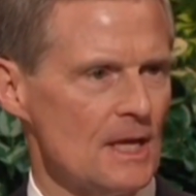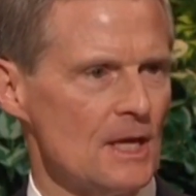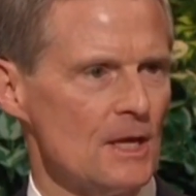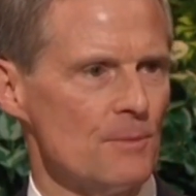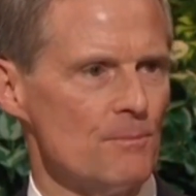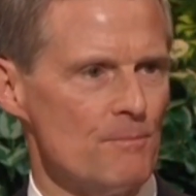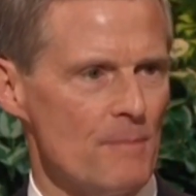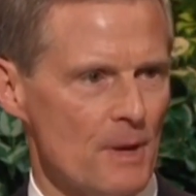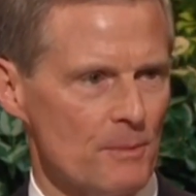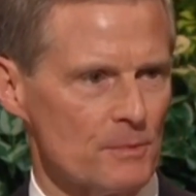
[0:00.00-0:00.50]

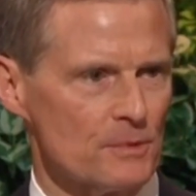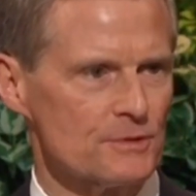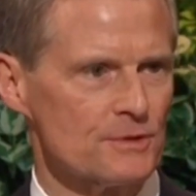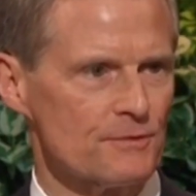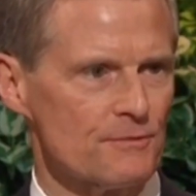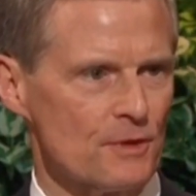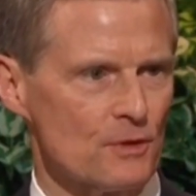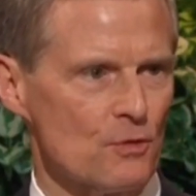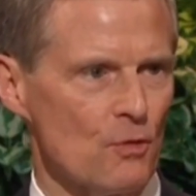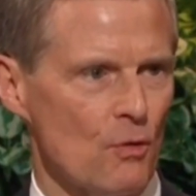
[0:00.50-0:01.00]
Members
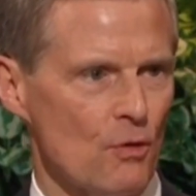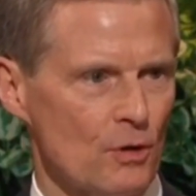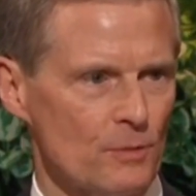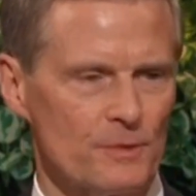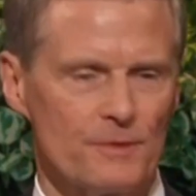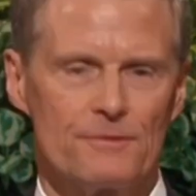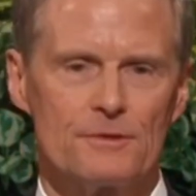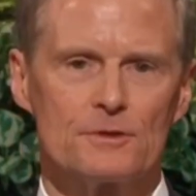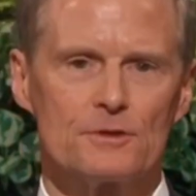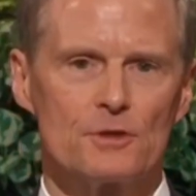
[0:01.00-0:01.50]
of the Quorum
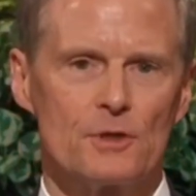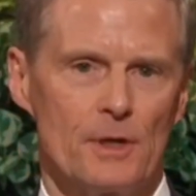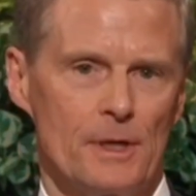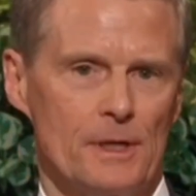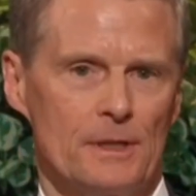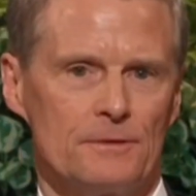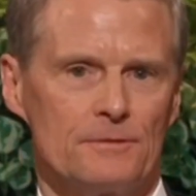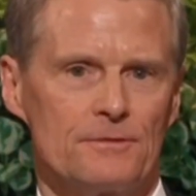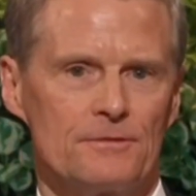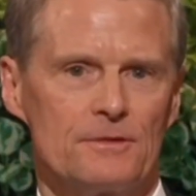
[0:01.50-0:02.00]
of the
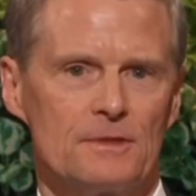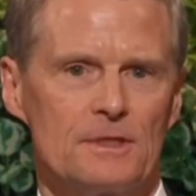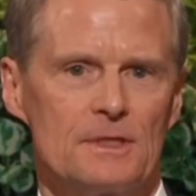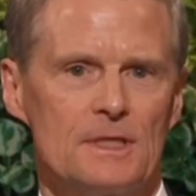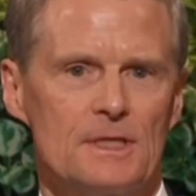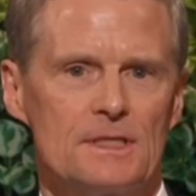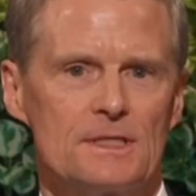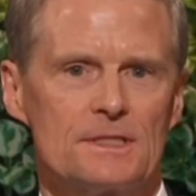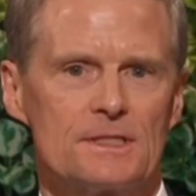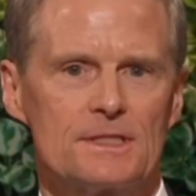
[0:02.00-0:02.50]
12
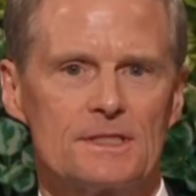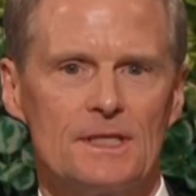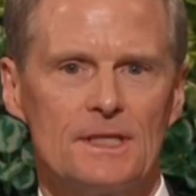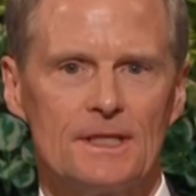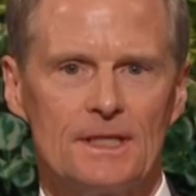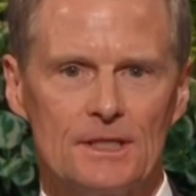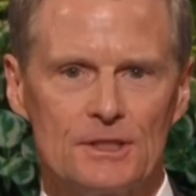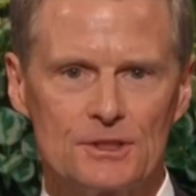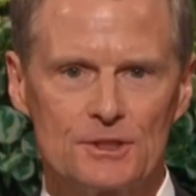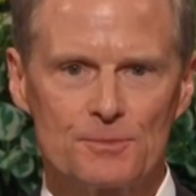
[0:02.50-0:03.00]

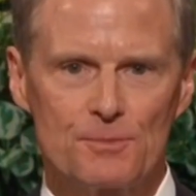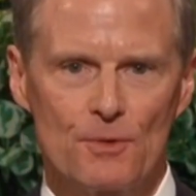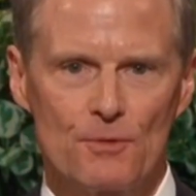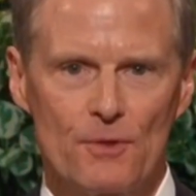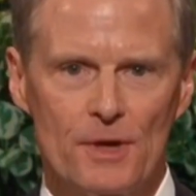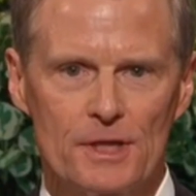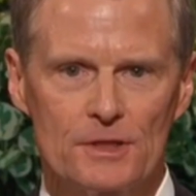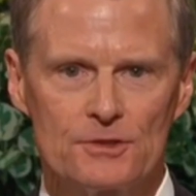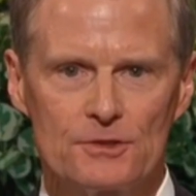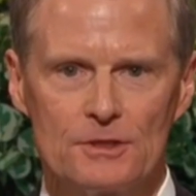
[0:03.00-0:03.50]
seek
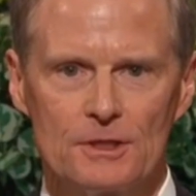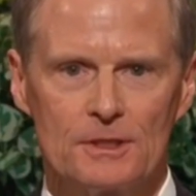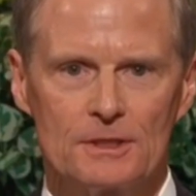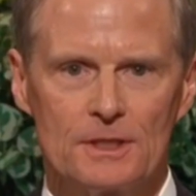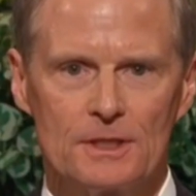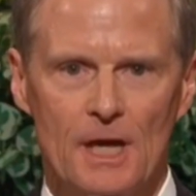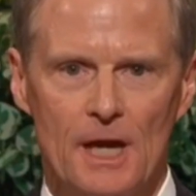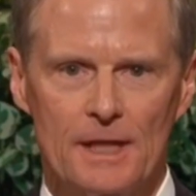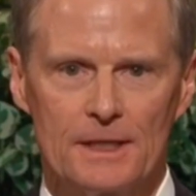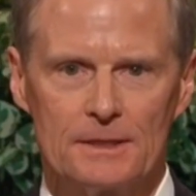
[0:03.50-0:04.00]
inspiration and
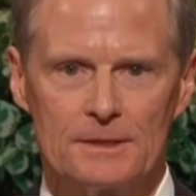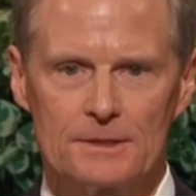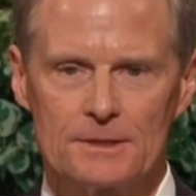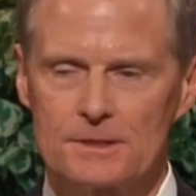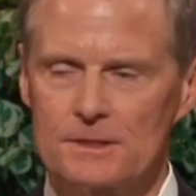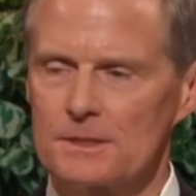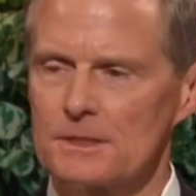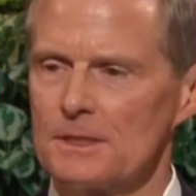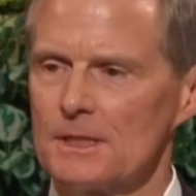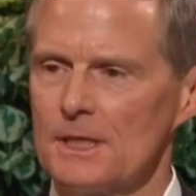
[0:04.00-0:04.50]

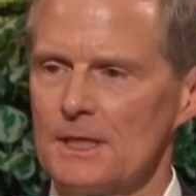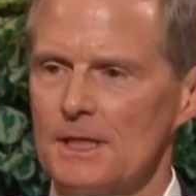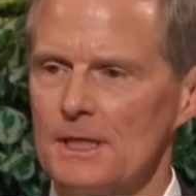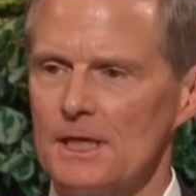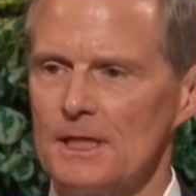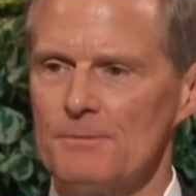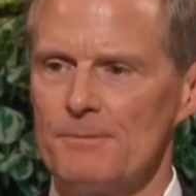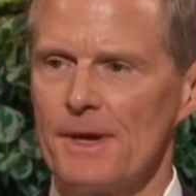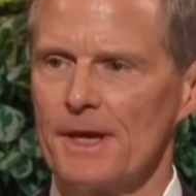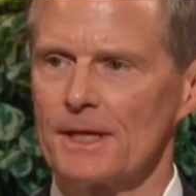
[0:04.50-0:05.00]
guidance
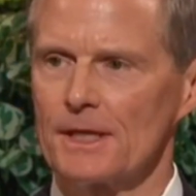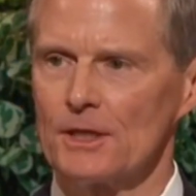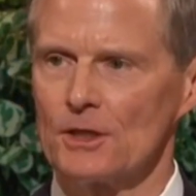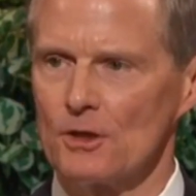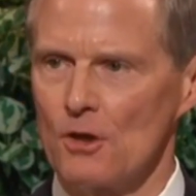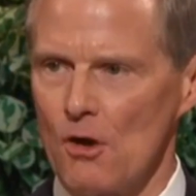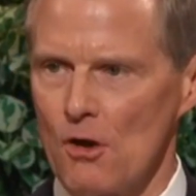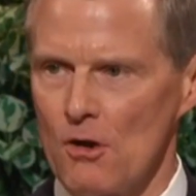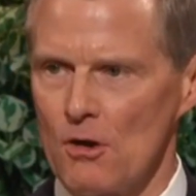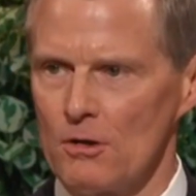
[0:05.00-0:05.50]
in making
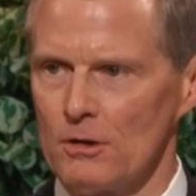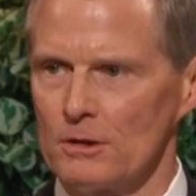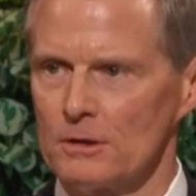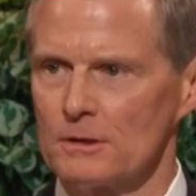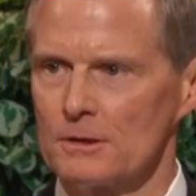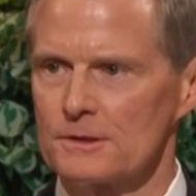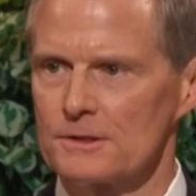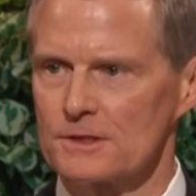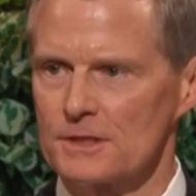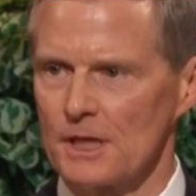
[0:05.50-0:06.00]
all
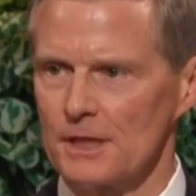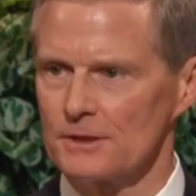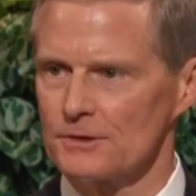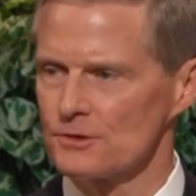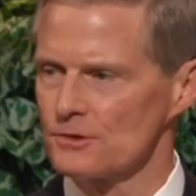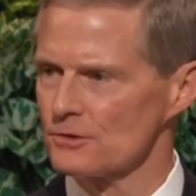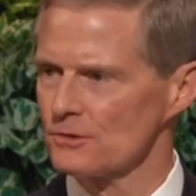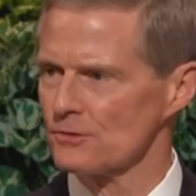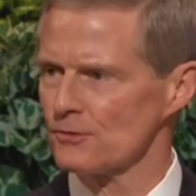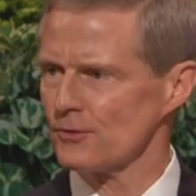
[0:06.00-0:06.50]

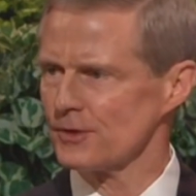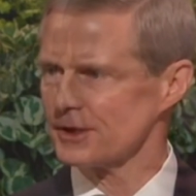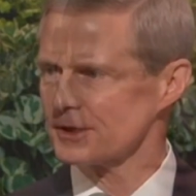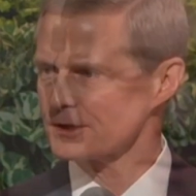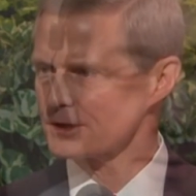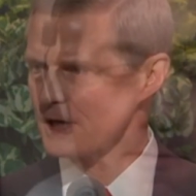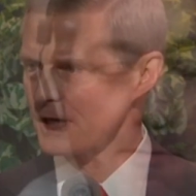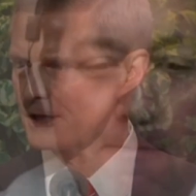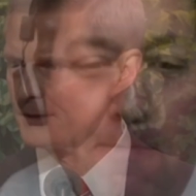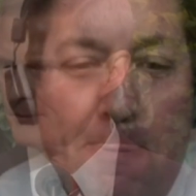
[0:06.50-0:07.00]
such
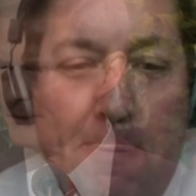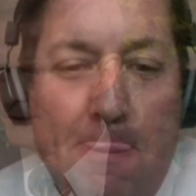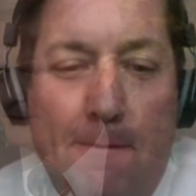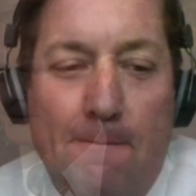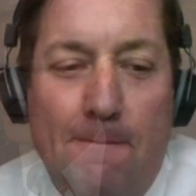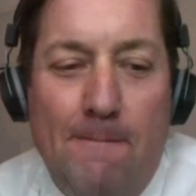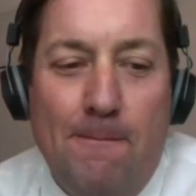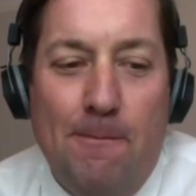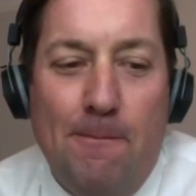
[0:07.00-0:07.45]
reassignments.